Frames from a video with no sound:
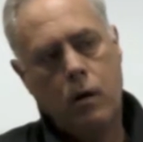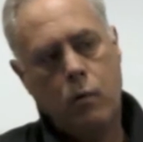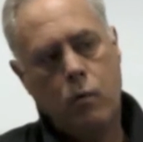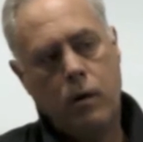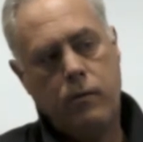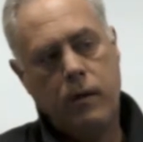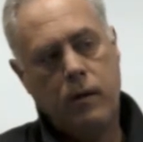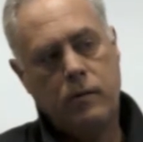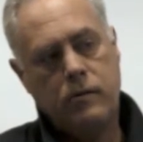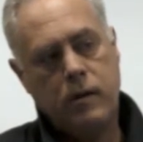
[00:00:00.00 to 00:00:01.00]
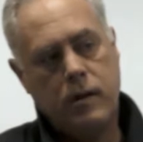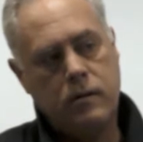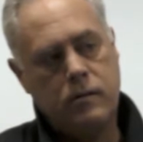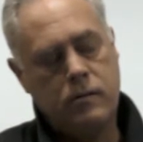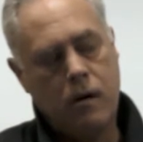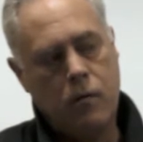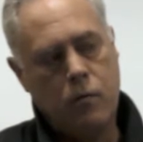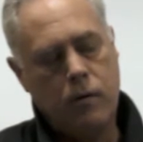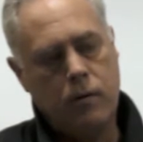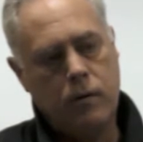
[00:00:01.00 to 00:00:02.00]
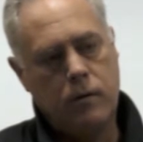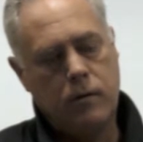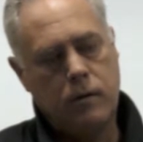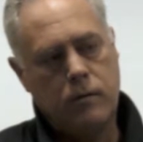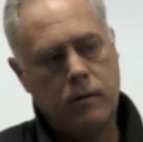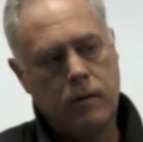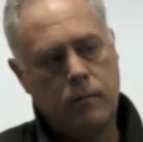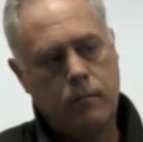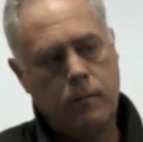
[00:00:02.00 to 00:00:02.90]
Well, I think I'd say to start with that